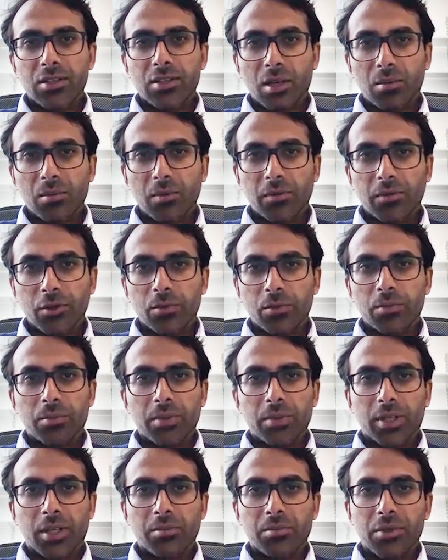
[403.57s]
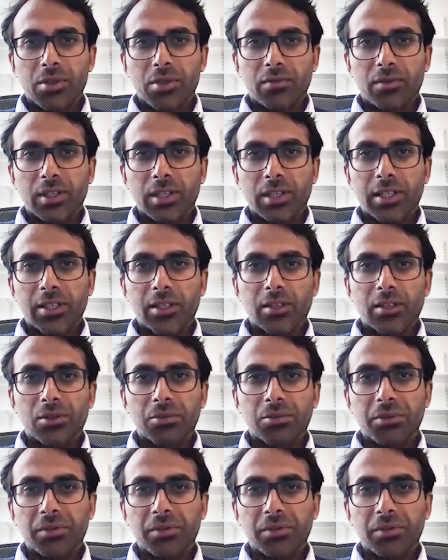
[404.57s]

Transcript: some of whom become severely ill.